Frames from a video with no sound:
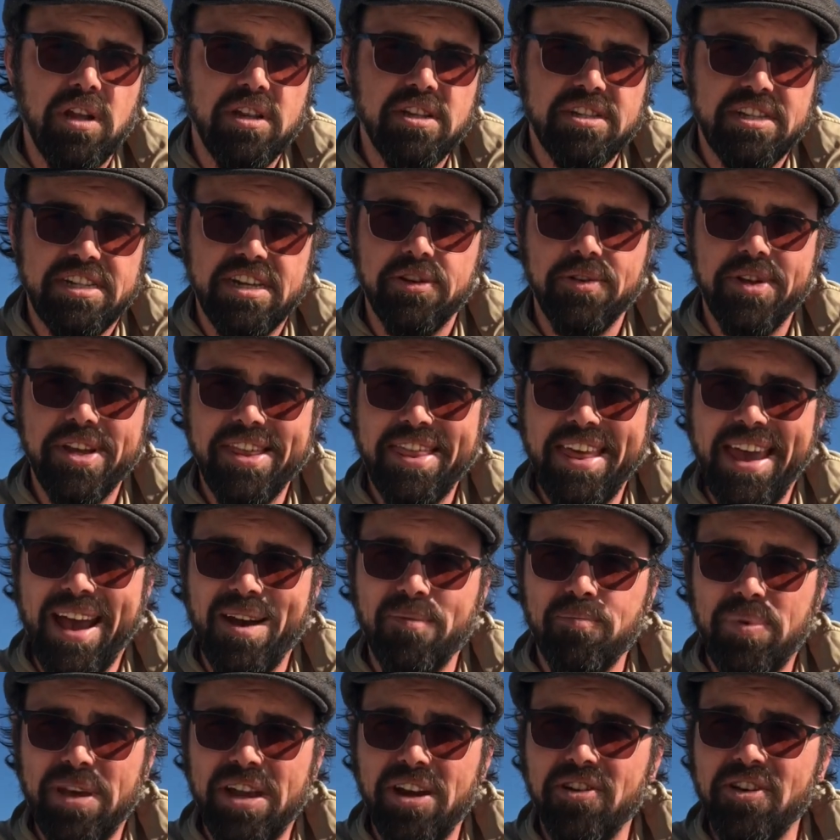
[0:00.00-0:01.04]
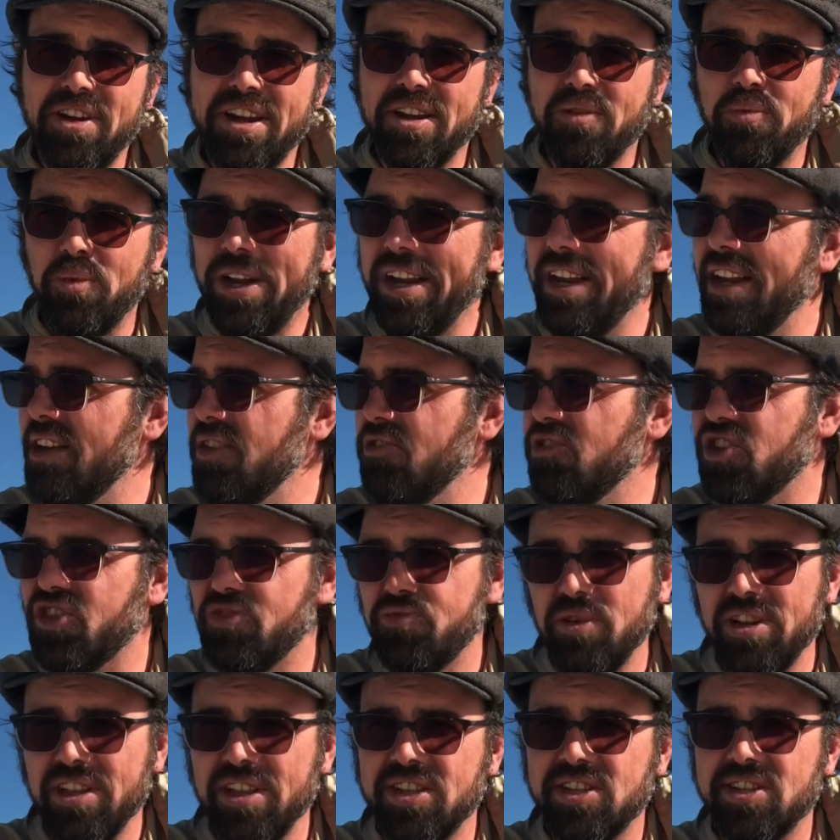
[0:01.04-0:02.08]
during that period, we didn't
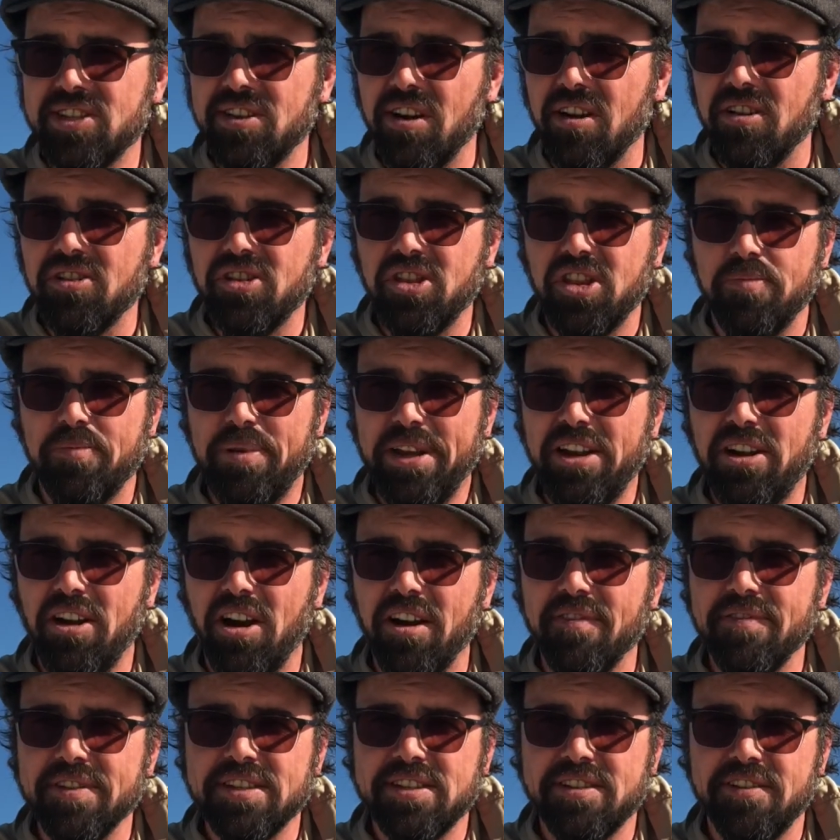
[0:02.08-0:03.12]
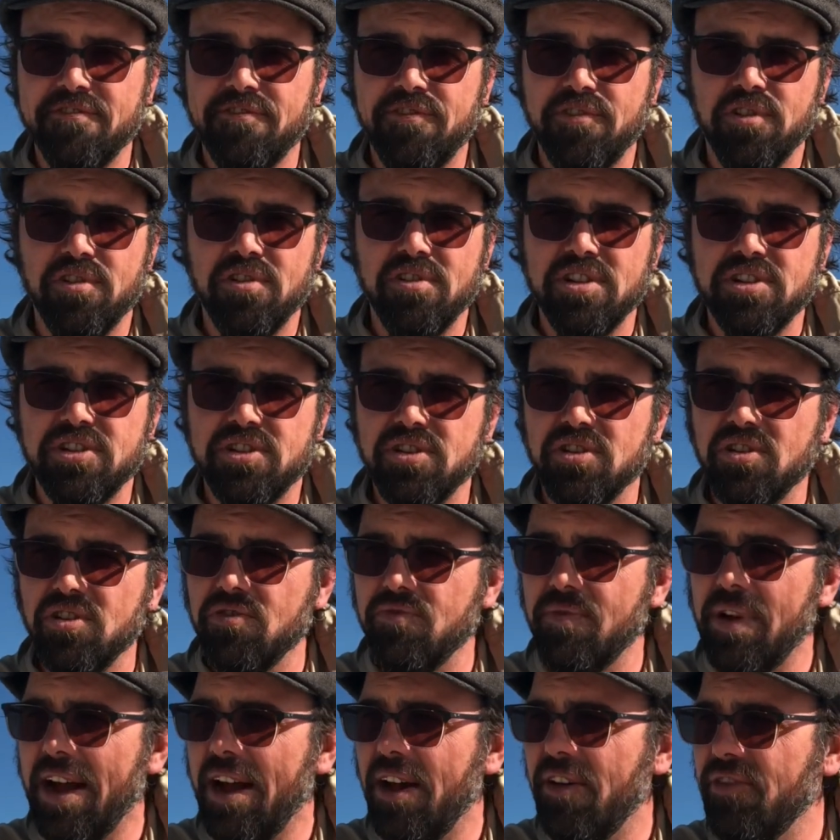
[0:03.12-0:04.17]
really start the beet harvest in full until
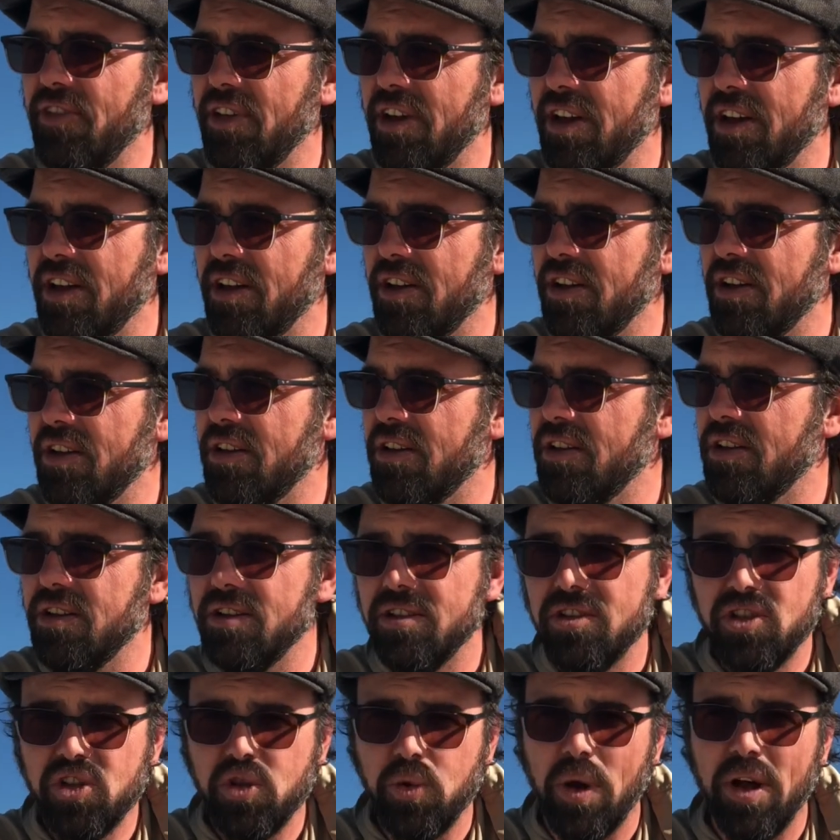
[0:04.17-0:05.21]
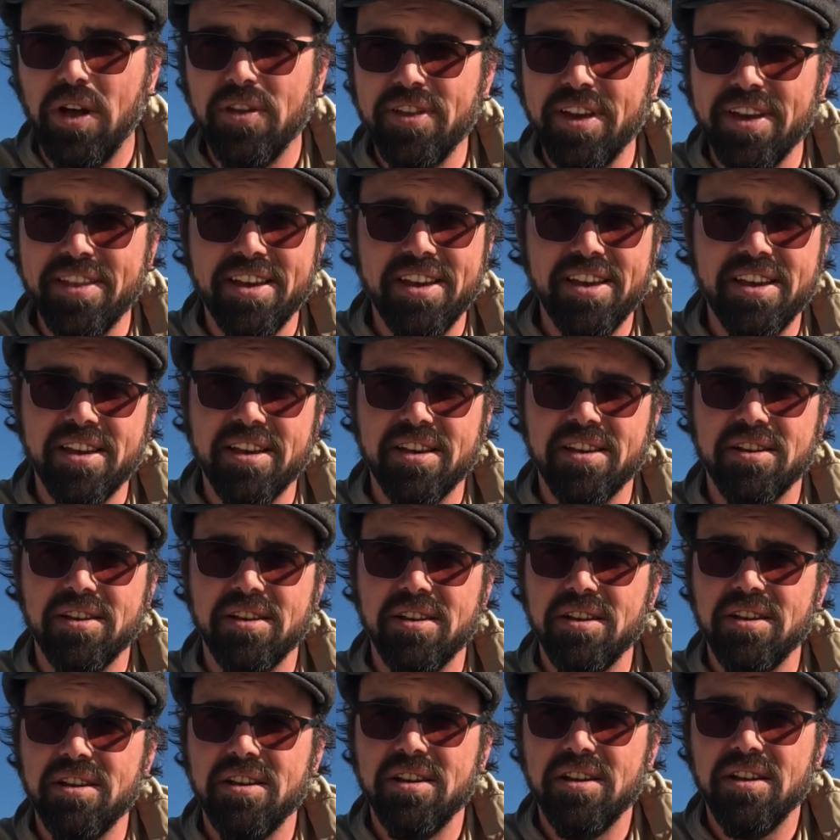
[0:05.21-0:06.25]
around the 12th, I think.
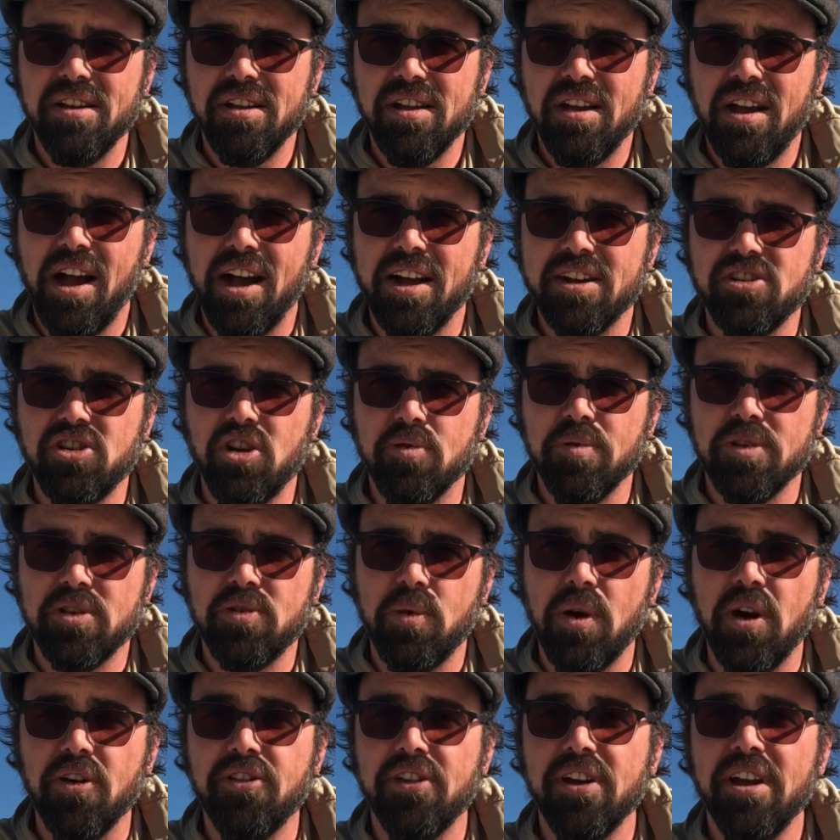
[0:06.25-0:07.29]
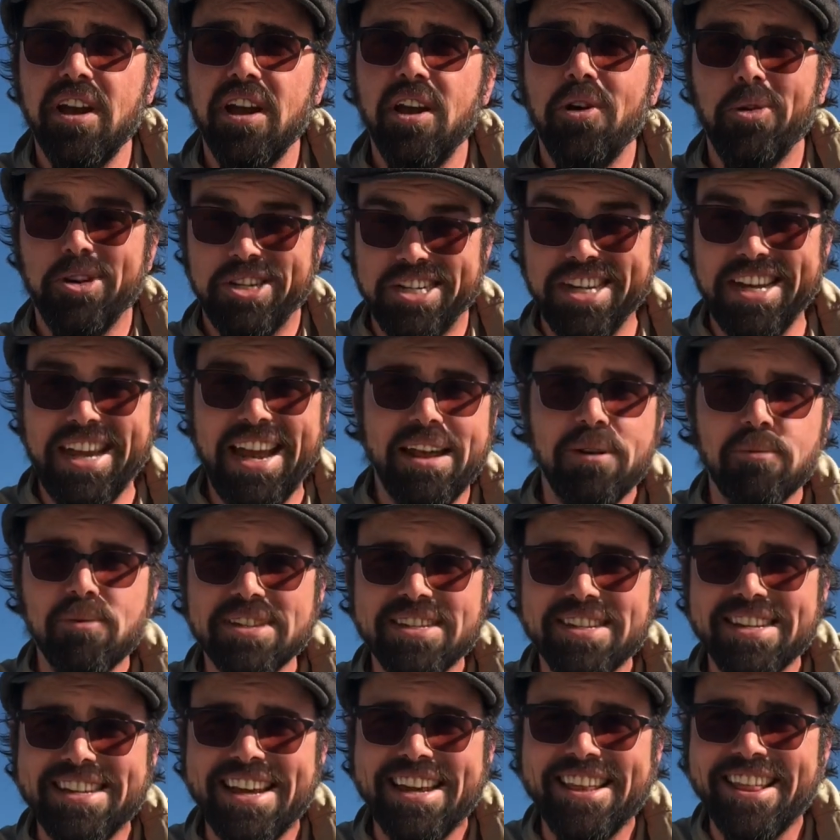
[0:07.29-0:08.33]
October 12th, which again was
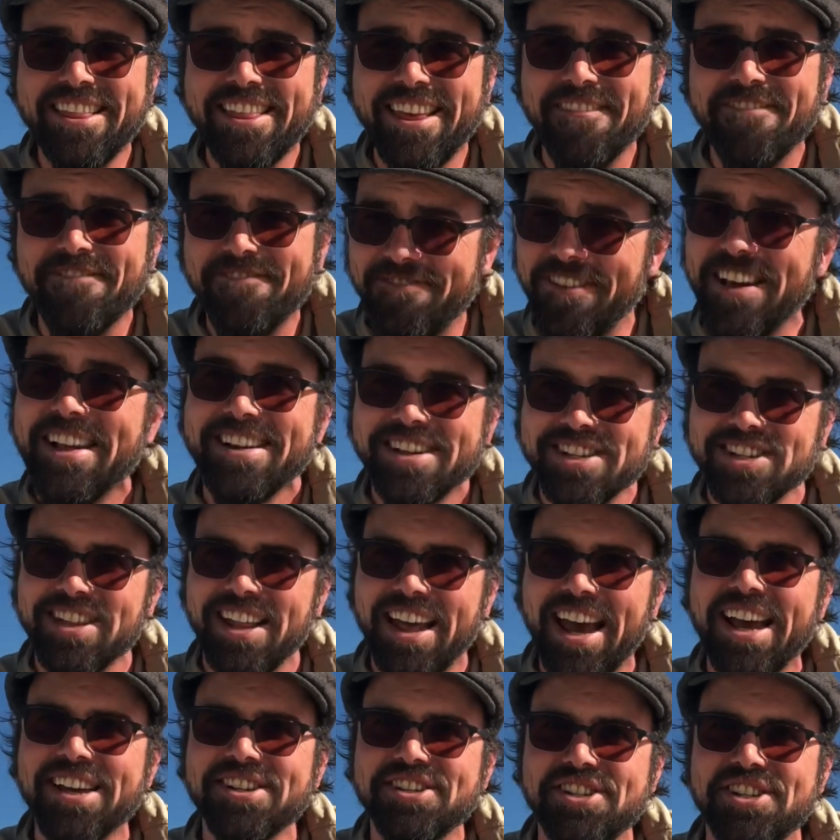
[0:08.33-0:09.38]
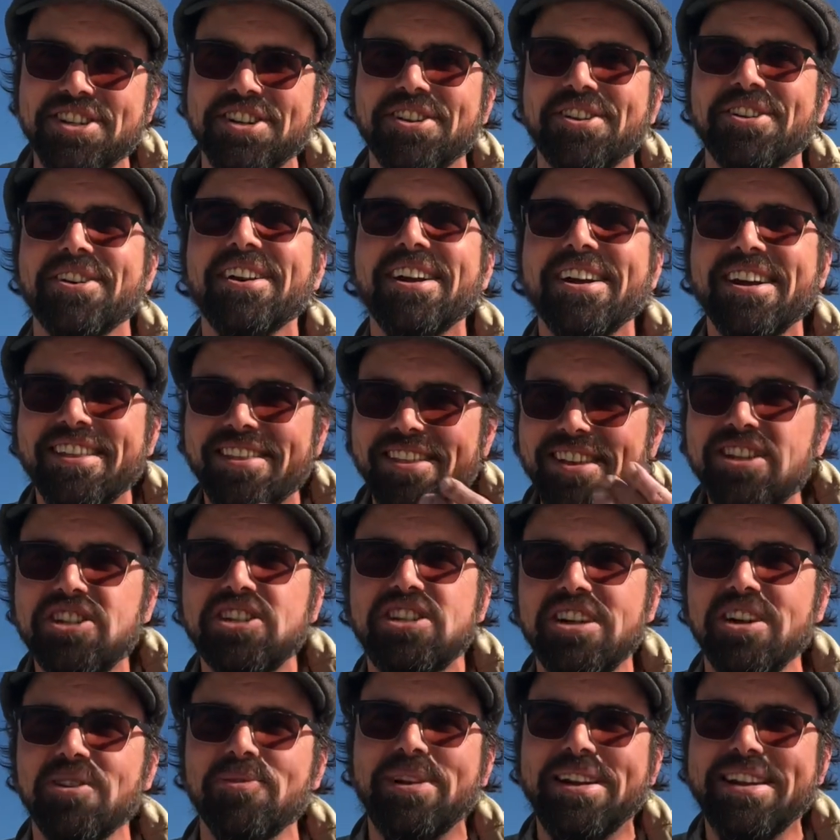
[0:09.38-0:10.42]
the day that they finished last year. This
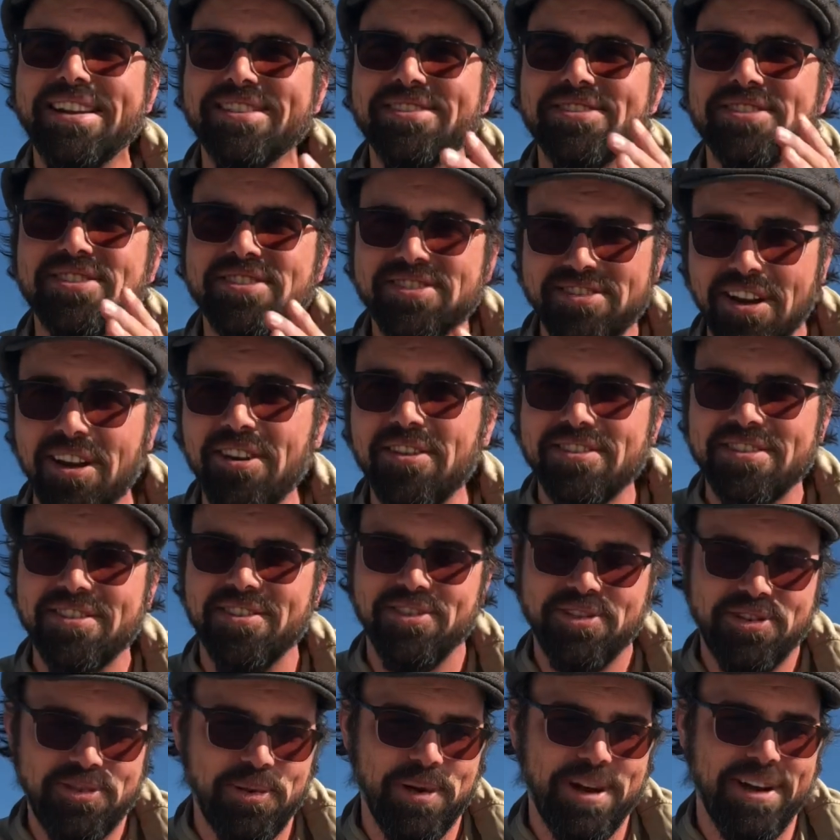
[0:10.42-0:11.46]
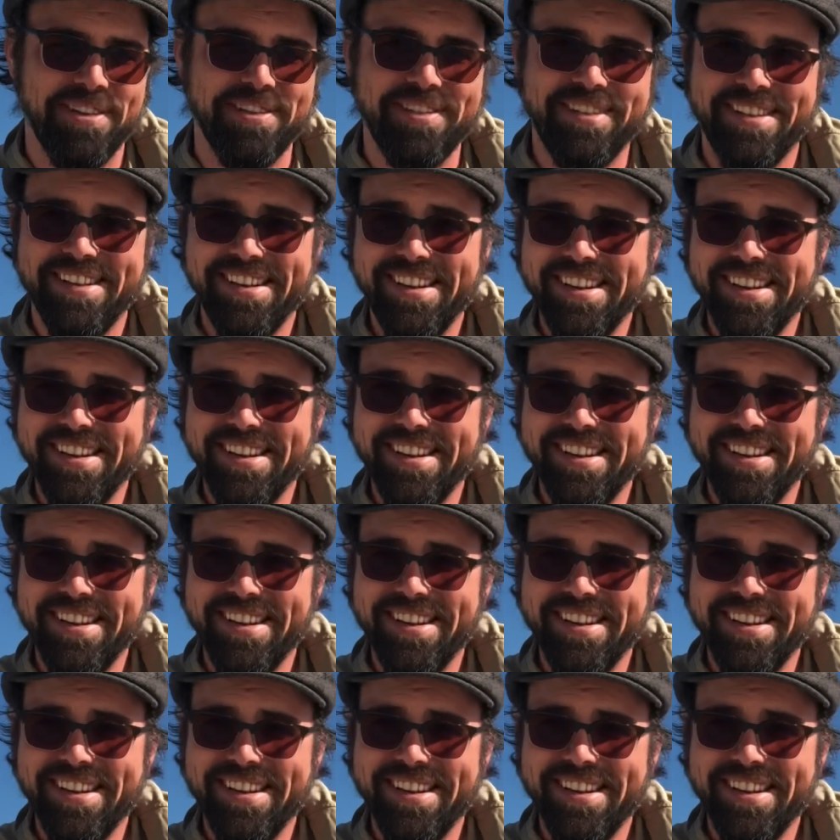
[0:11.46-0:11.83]
year we didn't start till the 12th.